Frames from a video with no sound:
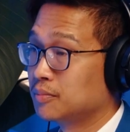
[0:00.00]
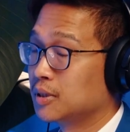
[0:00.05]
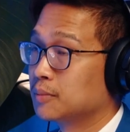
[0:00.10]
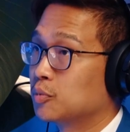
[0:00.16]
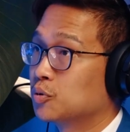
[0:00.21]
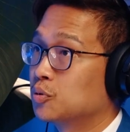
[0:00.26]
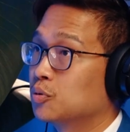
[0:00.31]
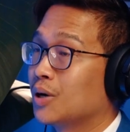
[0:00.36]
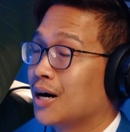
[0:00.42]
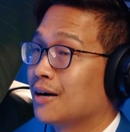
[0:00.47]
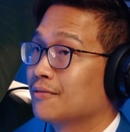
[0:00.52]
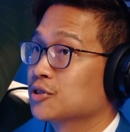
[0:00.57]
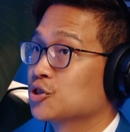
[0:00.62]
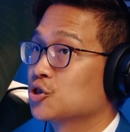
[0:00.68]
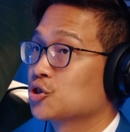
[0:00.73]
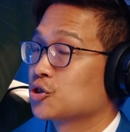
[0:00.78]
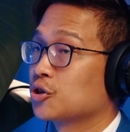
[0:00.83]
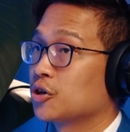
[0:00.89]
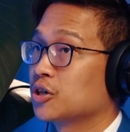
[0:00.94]
people who
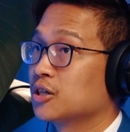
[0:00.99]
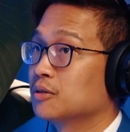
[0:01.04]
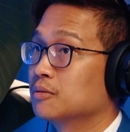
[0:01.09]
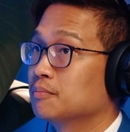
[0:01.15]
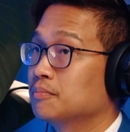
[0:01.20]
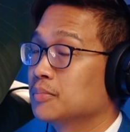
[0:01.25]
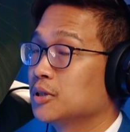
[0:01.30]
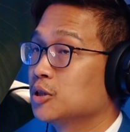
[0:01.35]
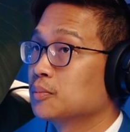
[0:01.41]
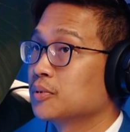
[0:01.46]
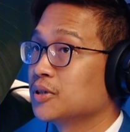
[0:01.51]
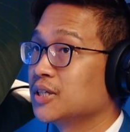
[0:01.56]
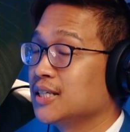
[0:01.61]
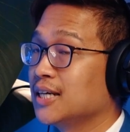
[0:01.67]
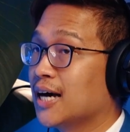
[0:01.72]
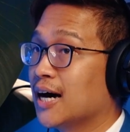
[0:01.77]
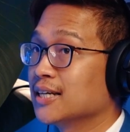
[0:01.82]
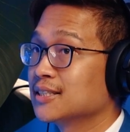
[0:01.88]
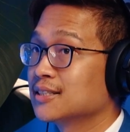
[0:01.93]
haven't started puberty
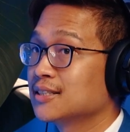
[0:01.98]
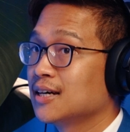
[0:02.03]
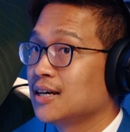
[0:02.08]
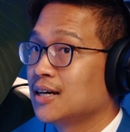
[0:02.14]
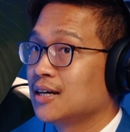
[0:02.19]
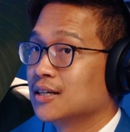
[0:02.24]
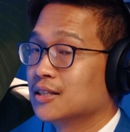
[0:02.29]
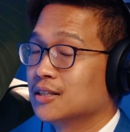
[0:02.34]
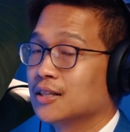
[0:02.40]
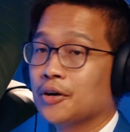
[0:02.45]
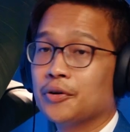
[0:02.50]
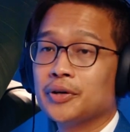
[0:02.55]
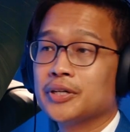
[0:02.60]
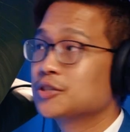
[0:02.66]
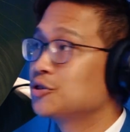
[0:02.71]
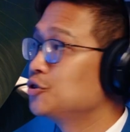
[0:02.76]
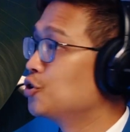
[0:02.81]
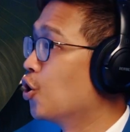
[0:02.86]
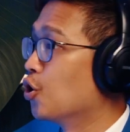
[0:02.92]
yet, there
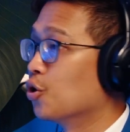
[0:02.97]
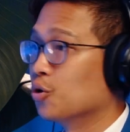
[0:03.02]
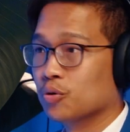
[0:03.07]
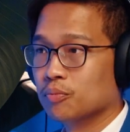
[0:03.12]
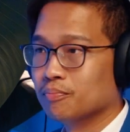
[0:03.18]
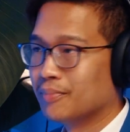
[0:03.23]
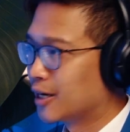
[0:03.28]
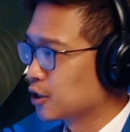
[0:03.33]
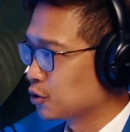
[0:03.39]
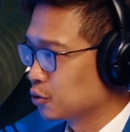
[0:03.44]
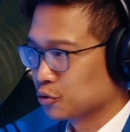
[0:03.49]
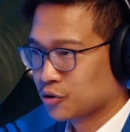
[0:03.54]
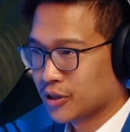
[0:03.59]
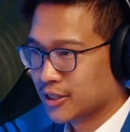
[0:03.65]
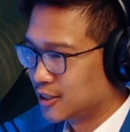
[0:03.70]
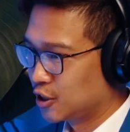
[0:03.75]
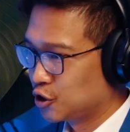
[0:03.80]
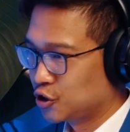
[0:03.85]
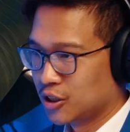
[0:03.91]
is no medical
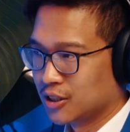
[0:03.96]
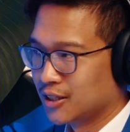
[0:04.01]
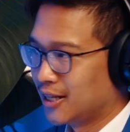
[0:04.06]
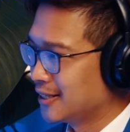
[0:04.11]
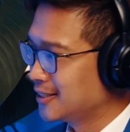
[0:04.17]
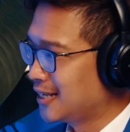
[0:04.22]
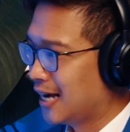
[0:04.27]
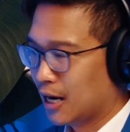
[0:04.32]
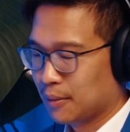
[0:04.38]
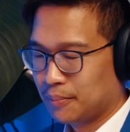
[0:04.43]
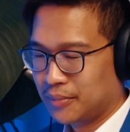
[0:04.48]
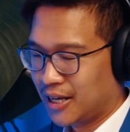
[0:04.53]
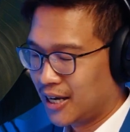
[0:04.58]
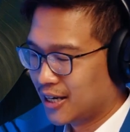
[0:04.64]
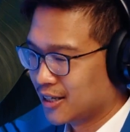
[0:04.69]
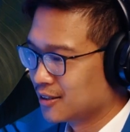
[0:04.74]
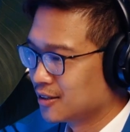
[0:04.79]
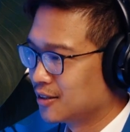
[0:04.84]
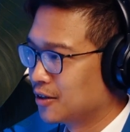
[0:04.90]
transition that's
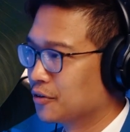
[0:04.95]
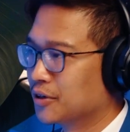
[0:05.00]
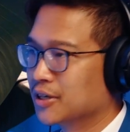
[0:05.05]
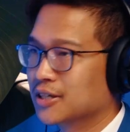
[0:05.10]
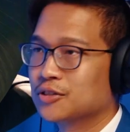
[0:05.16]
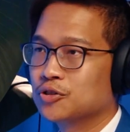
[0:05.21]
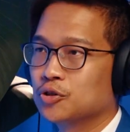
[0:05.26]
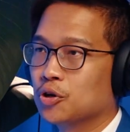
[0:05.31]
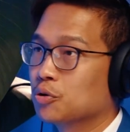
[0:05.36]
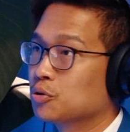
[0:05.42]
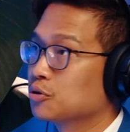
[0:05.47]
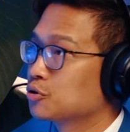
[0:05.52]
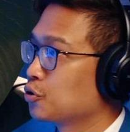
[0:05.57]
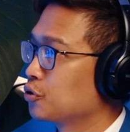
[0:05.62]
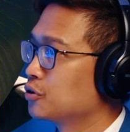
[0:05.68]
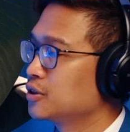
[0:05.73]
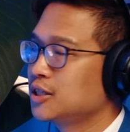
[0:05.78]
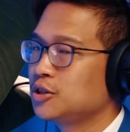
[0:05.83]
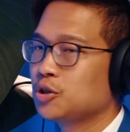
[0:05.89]
happening. There is
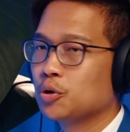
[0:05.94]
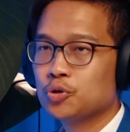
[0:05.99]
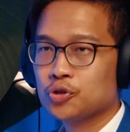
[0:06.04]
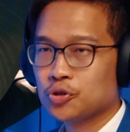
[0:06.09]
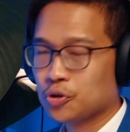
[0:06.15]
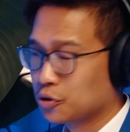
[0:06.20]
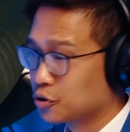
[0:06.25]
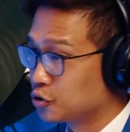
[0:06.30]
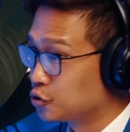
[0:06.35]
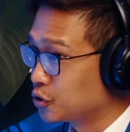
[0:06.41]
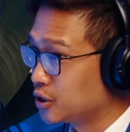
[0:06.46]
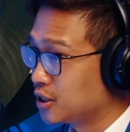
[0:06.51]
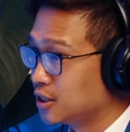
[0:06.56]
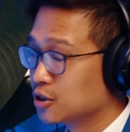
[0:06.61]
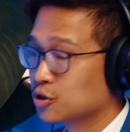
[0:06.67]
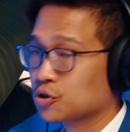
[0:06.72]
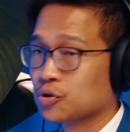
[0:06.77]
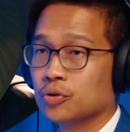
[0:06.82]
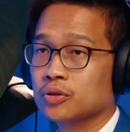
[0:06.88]
certainly no
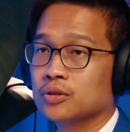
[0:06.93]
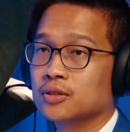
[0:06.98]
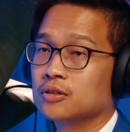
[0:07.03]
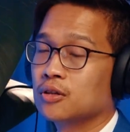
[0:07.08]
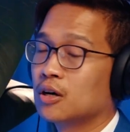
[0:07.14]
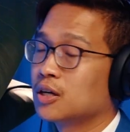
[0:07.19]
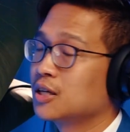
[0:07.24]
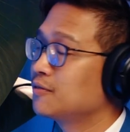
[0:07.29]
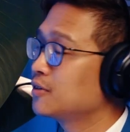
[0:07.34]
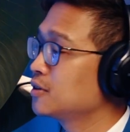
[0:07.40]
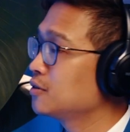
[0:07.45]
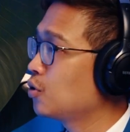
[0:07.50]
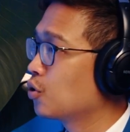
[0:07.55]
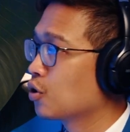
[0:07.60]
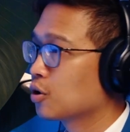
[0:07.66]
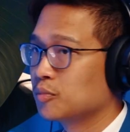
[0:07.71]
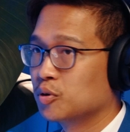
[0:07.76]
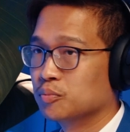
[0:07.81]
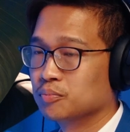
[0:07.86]
surgery, not even
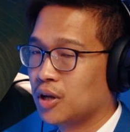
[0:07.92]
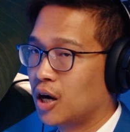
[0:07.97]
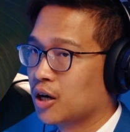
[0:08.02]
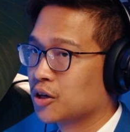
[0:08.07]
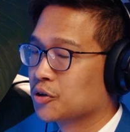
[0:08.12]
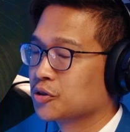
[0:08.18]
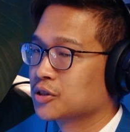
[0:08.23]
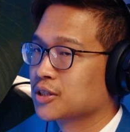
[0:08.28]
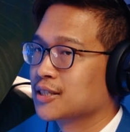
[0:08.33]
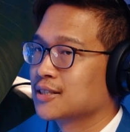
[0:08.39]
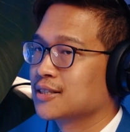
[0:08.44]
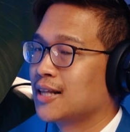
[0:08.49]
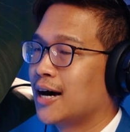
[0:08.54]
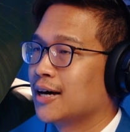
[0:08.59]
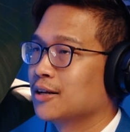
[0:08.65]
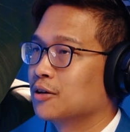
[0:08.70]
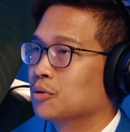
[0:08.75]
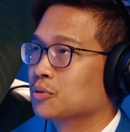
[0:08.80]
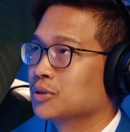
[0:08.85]
hormone blockers, because
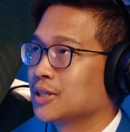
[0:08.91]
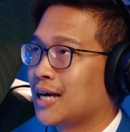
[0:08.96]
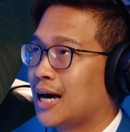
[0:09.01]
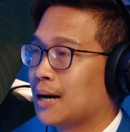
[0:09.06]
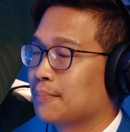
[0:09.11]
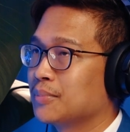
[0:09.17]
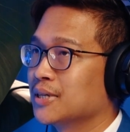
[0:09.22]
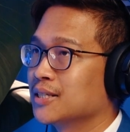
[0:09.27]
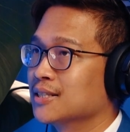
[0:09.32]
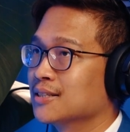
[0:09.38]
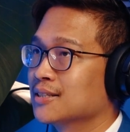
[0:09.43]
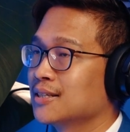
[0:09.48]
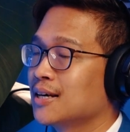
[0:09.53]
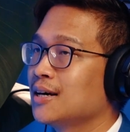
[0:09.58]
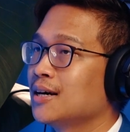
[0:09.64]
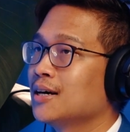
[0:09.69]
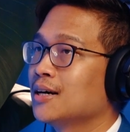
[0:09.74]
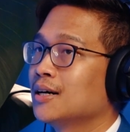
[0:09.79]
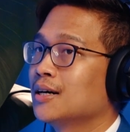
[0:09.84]
that only happens,
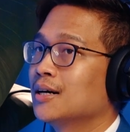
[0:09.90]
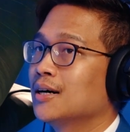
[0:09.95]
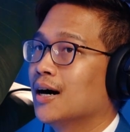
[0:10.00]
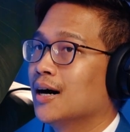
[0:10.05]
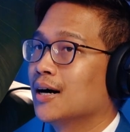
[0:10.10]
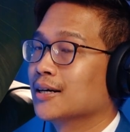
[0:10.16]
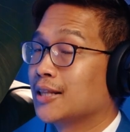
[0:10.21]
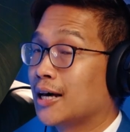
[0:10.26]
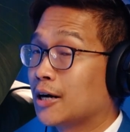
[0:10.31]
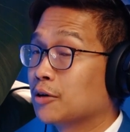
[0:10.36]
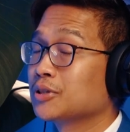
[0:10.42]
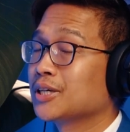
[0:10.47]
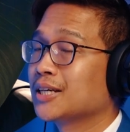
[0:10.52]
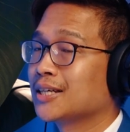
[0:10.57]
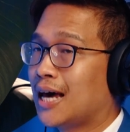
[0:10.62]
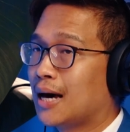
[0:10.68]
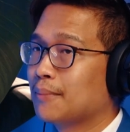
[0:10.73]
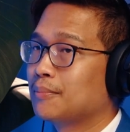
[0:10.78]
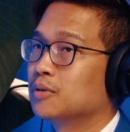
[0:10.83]
that only
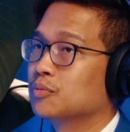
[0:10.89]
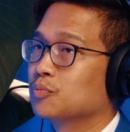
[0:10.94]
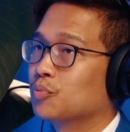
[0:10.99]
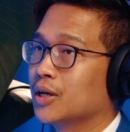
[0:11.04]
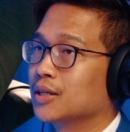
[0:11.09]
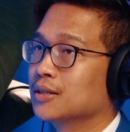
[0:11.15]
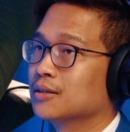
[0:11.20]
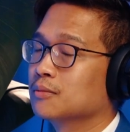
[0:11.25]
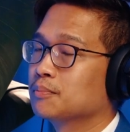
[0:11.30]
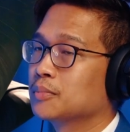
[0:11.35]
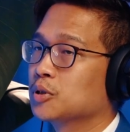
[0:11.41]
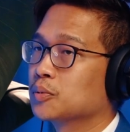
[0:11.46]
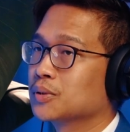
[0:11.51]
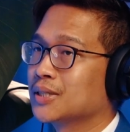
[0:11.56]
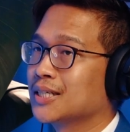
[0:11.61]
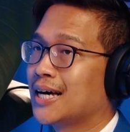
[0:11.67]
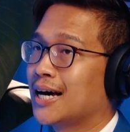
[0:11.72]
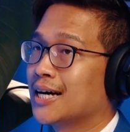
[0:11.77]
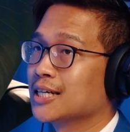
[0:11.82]
can happen when
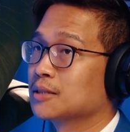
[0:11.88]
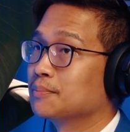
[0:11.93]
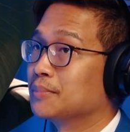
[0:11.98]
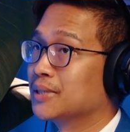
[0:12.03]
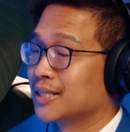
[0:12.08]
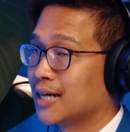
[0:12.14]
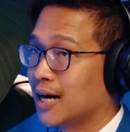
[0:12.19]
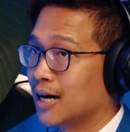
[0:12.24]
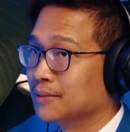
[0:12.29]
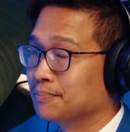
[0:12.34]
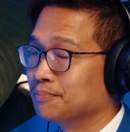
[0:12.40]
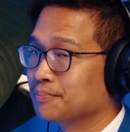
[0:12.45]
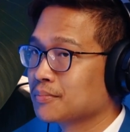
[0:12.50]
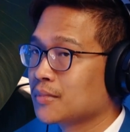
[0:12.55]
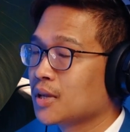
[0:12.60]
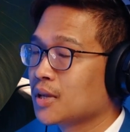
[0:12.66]
puberty has begun.